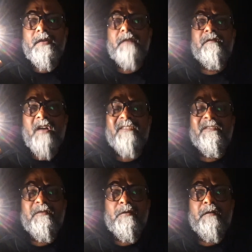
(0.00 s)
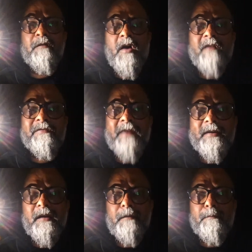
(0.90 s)
war
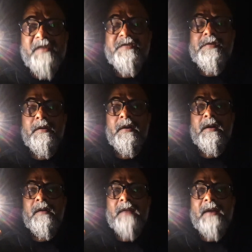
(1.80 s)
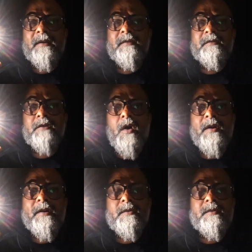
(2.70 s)
fighting mission that has gone
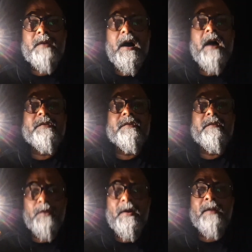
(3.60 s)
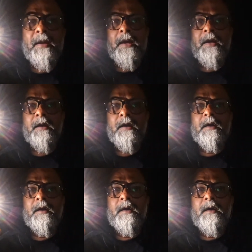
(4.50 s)
into the hearts of you and me,
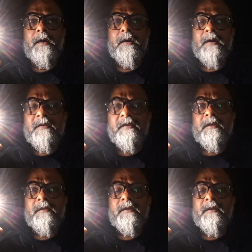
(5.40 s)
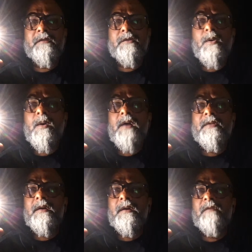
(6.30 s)
isn't it? There is no
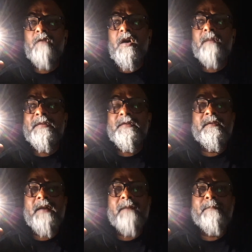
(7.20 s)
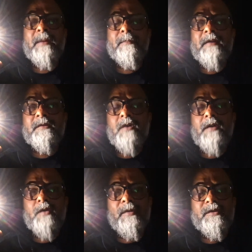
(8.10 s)
other war machine that people has got
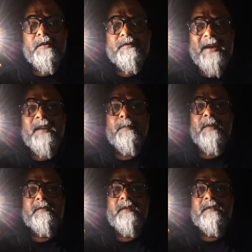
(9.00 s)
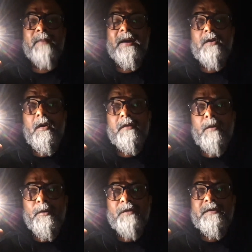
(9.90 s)
so much of sentiment despite all the
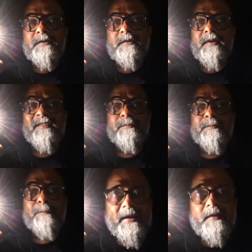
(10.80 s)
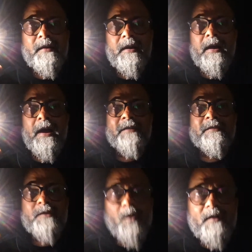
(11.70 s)
opposition and spit and
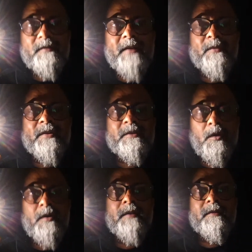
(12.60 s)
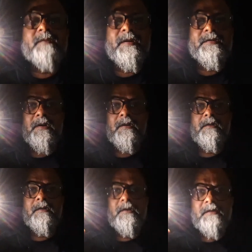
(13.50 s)
stones that were thrown at this machine,
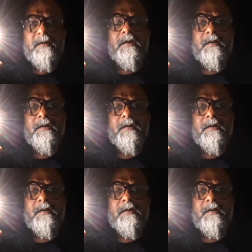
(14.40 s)
isn't it?